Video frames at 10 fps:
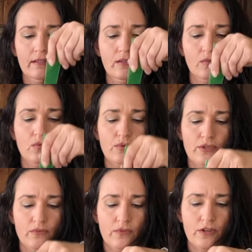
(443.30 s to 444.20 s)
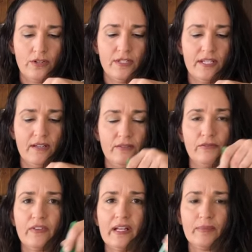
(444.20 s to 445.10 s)
and the water will go down
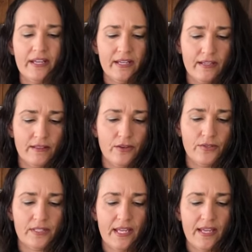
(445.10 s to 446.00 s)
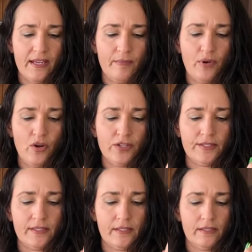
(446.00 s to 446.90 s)
and fill up any of those air
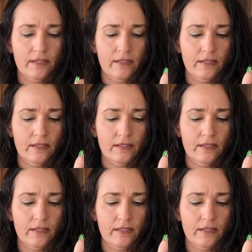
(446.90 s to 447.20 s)
pockets